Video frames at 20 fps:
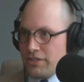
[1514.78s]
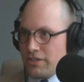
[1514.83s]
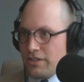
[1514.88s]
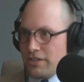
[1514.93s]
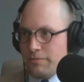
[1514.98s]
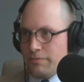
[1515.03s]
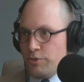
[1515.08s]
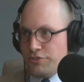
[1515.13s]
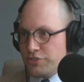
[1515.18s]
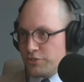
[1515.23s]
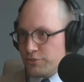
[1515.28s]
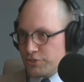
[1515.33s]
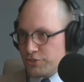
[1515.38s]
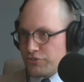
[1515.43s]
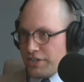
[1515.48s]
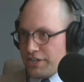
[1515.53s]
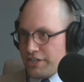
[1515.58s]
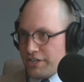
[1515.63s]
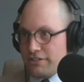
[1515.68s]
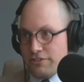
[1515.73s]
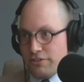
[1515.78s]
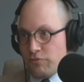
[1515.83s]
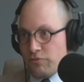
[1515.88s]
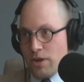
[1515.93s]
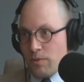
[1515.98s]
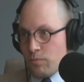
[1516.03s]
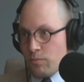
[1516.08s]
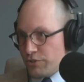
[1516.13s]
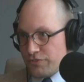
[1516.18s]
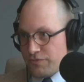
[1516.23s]
The music was great. The
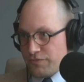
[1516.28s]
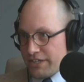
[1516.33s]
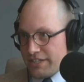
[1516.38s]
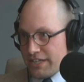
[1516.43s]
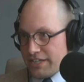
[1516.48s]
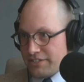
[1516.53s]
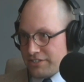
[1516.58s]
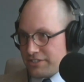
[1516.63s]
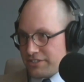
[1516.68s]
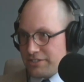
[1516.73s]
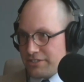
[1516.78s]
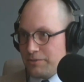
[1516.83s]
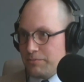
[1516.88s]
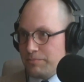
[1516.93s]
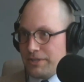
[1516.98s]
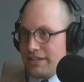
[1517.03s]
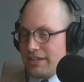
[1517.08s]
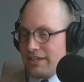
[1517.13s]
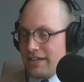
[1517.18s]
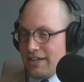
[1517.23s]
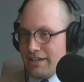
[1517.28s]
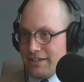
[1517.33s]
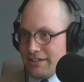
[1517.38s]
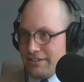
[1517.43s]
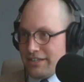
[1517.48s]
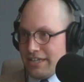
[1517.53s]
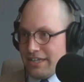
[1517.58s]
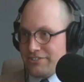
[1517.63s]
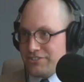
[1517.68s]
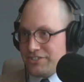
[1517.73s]
rum was fantastic. But
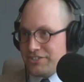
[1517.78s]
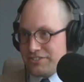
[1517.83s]
as